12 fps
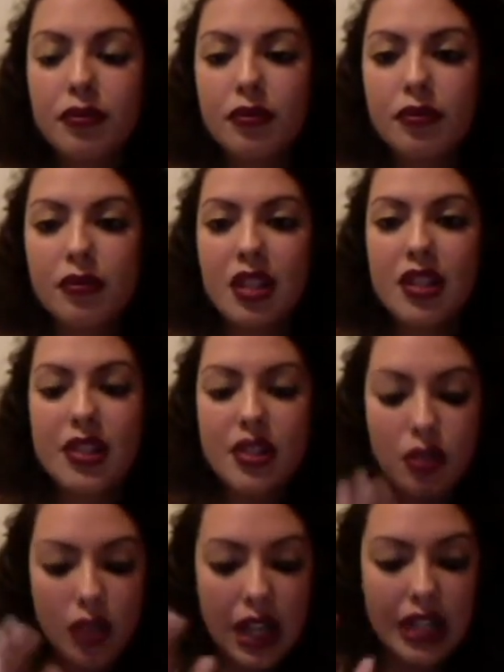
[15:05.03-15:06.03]
Because
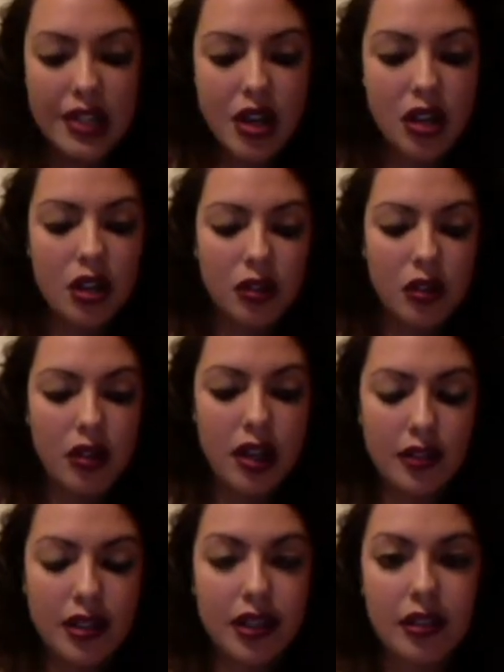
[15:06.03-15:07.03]
you guys aren't alone
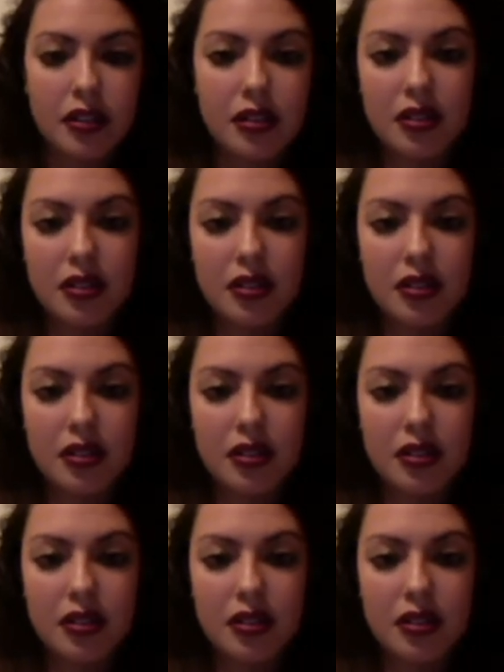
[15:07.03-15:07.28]
out there.